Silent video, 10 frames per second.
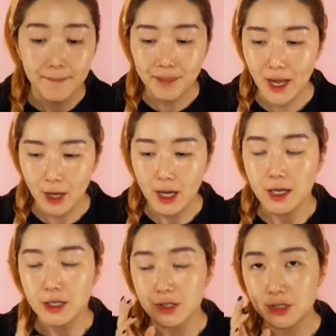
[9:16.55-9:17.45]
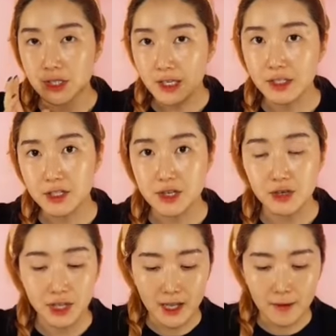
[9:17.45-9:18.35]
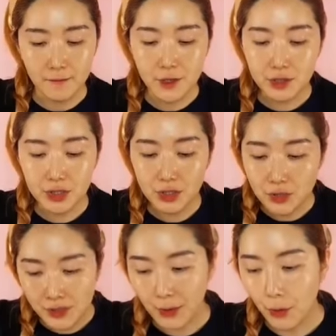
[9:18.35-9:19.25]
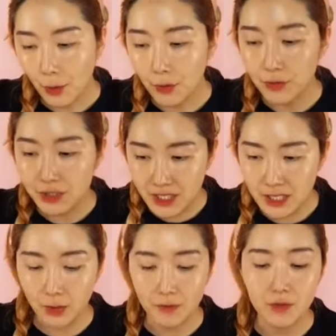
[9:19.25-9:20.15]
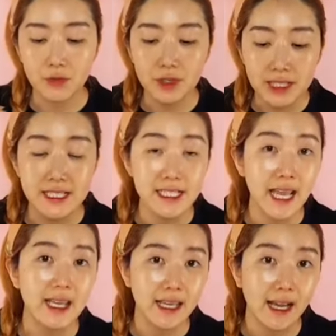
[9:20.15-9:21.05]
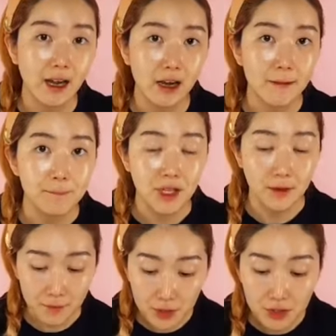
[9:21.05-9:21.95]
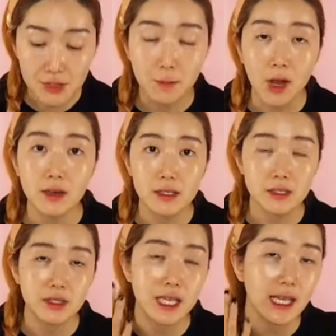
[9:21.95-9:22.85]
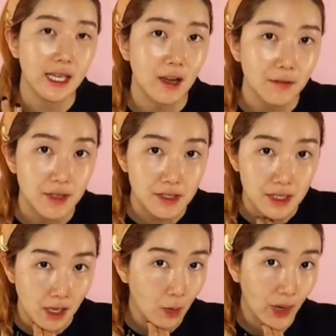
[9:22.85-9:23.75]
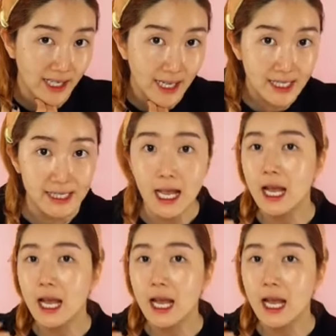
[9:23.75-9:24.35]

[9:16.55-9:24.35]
Now, to tell you the truth, if you use a whole routine or if you really take care, if you use products to take care of your uh, whiteheads,